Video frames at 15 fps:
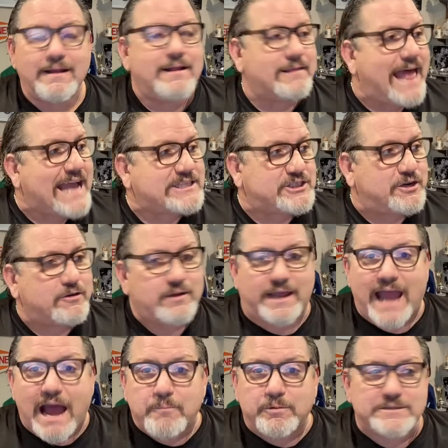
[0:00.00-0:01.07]
Last year, the
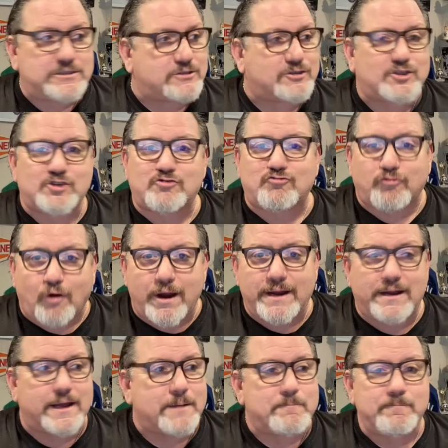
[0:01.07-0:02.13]
Cowboys
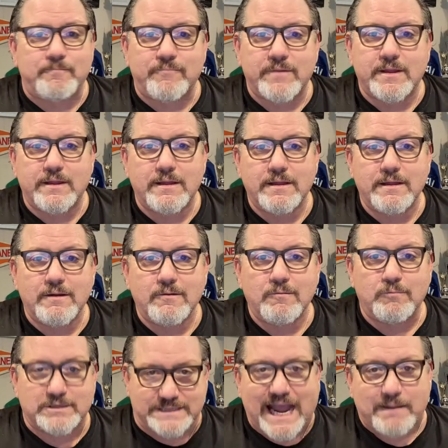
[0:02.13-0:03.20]
destroyed him
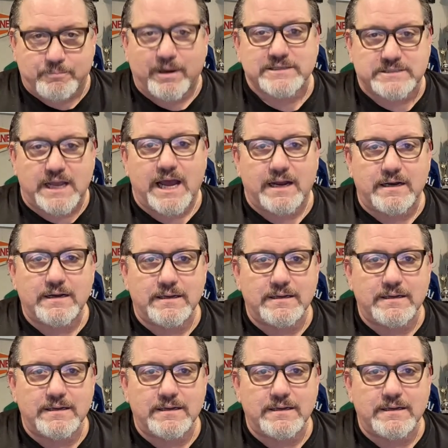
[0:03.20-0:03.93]
with Dak Prescott.